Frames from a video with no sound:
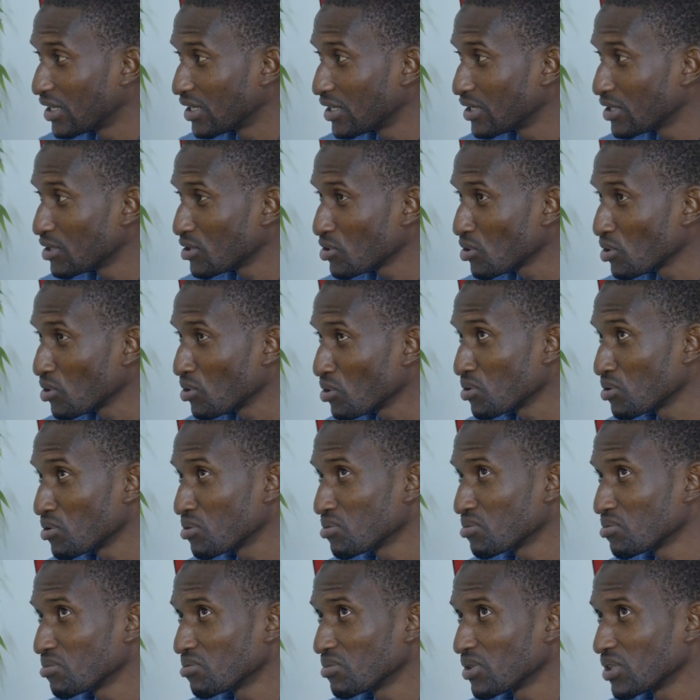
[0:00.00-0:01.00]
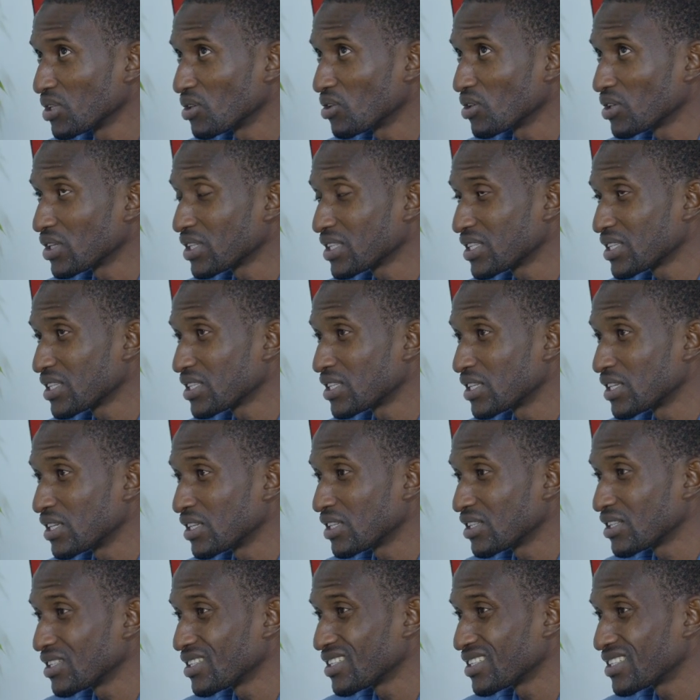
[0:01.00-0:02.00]
So this
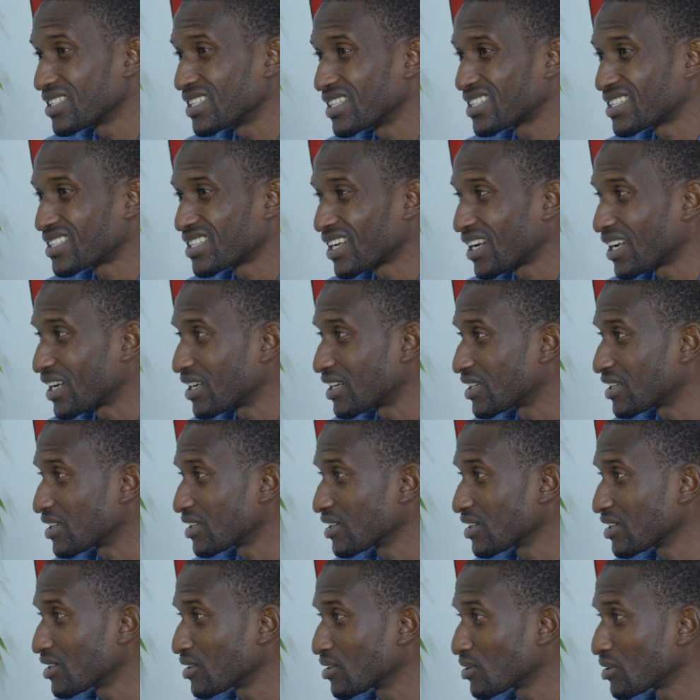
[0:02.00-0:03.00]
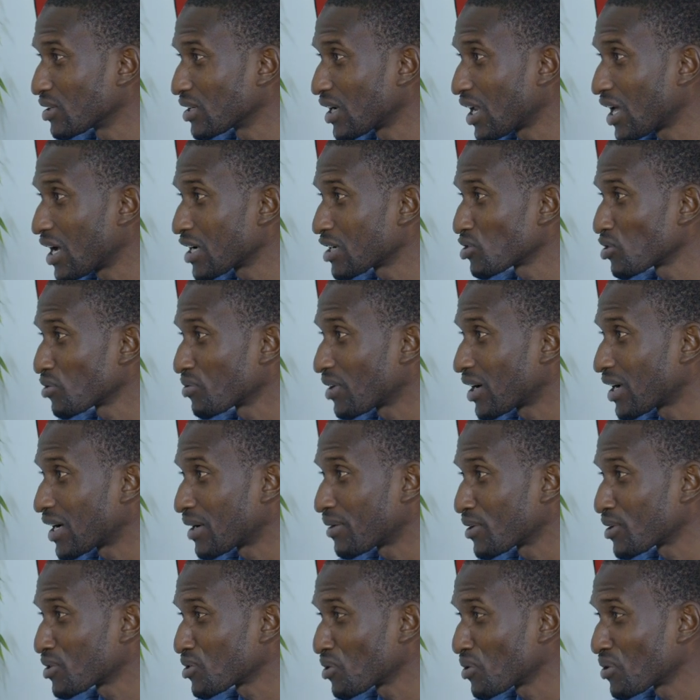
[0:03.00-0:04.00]
is the strength. The likes of
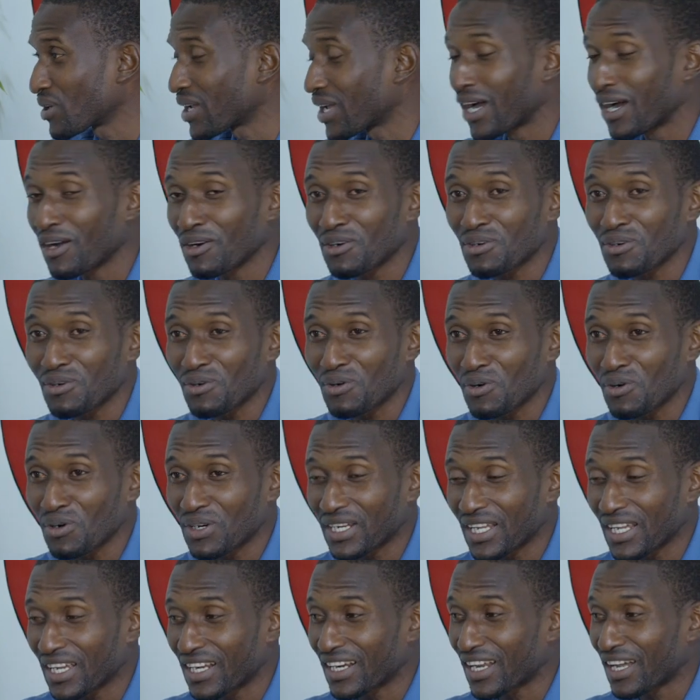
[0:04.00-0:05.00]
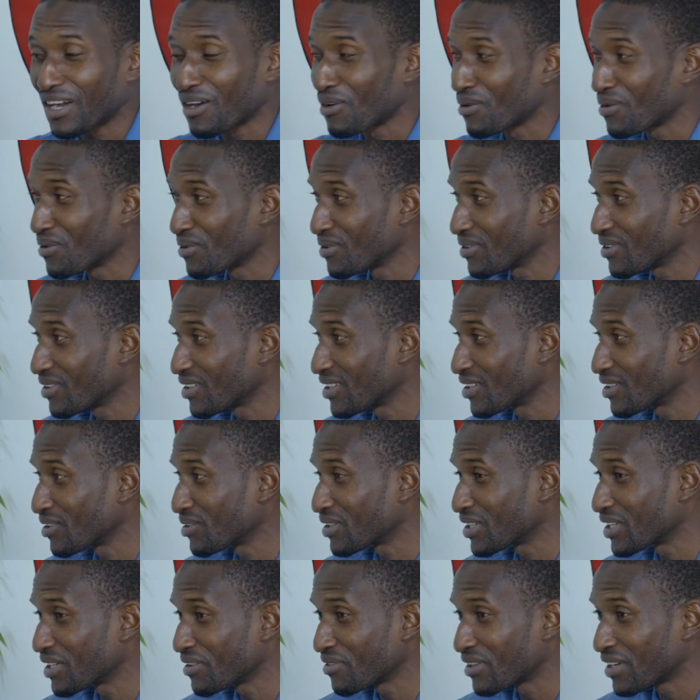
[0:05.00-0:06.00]
Adamaso, they are not all there now.
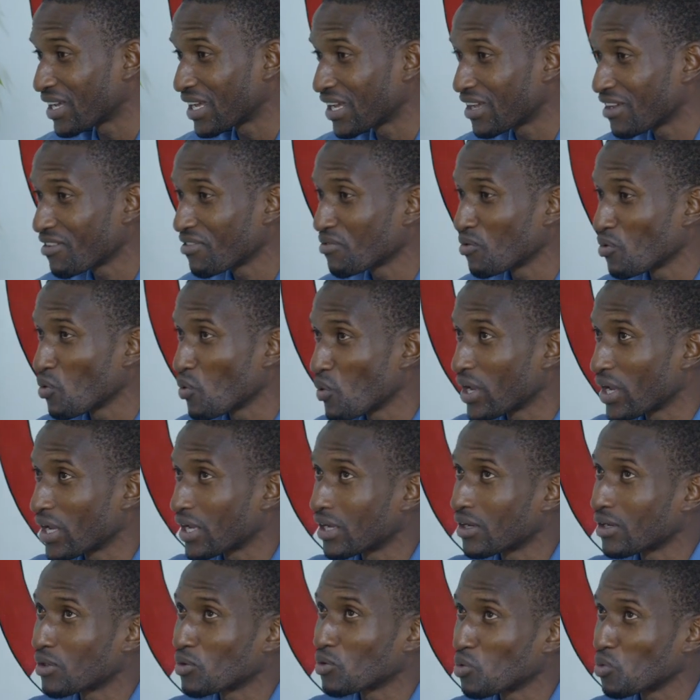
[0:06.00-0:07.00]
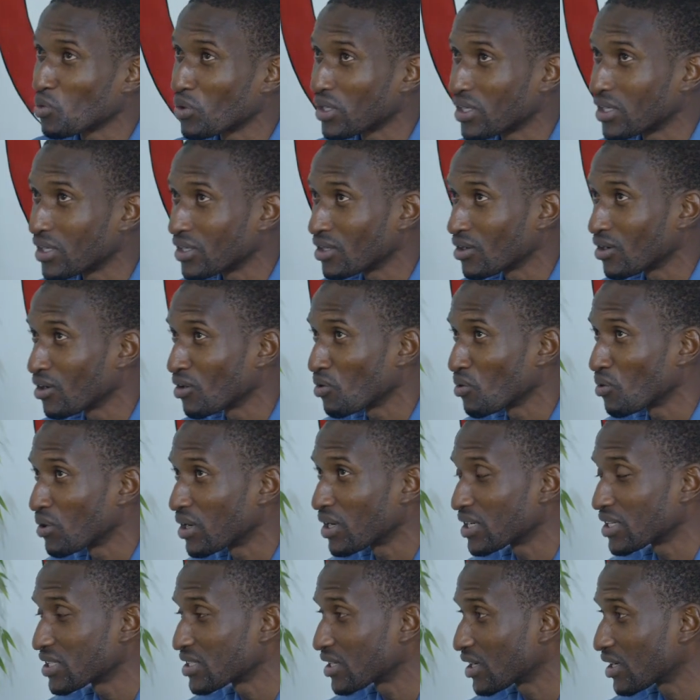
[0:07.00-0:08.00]
They gave way to we the young
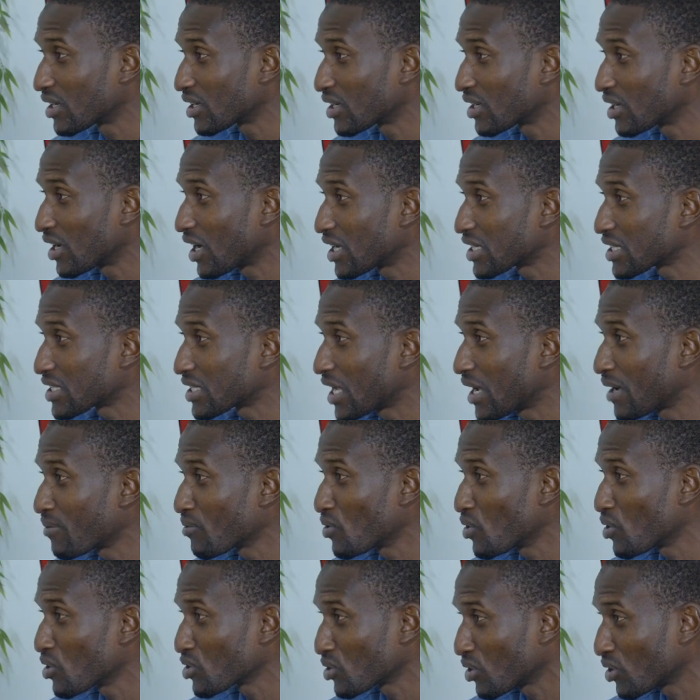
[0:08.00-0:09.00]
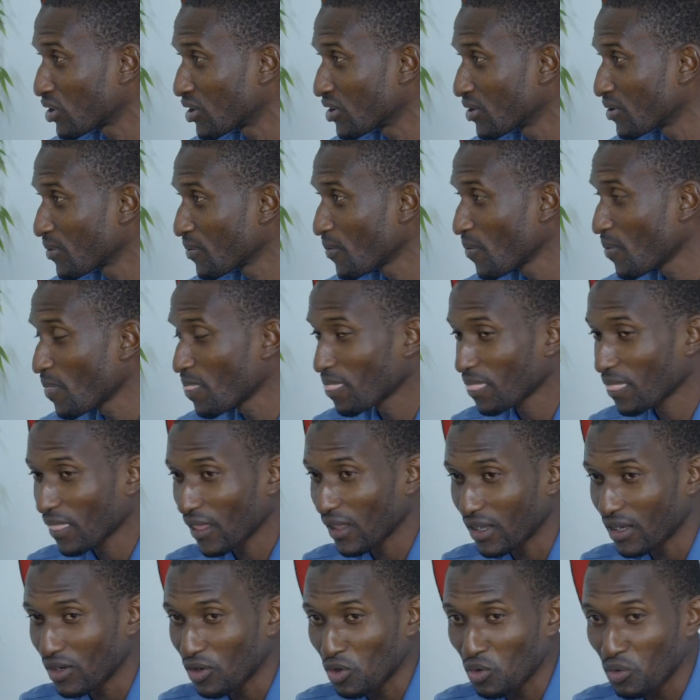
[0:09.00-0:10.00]
ones, and as time goes on,
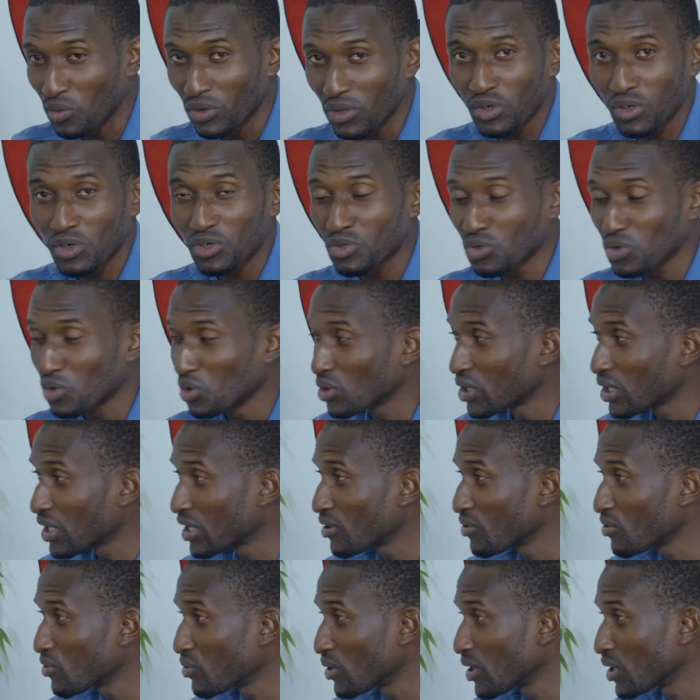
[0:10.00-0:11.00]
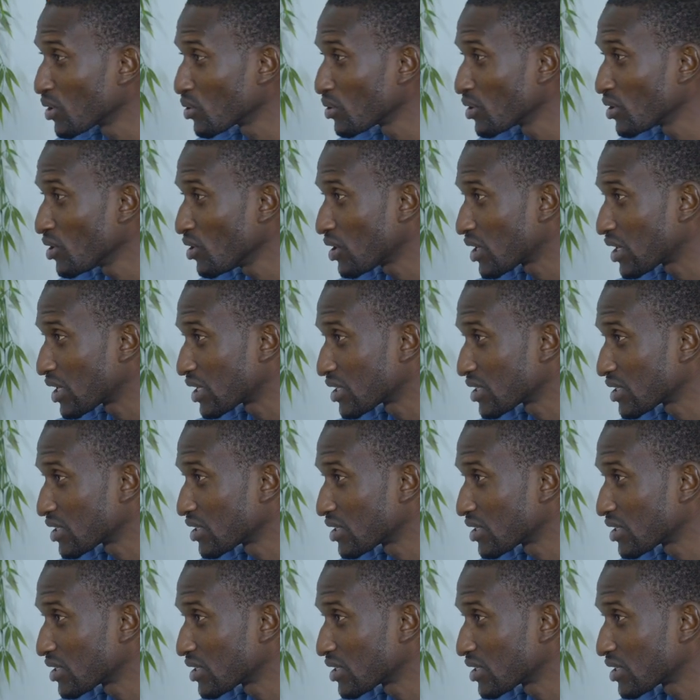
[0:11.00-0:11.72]
we'll also give way to the others.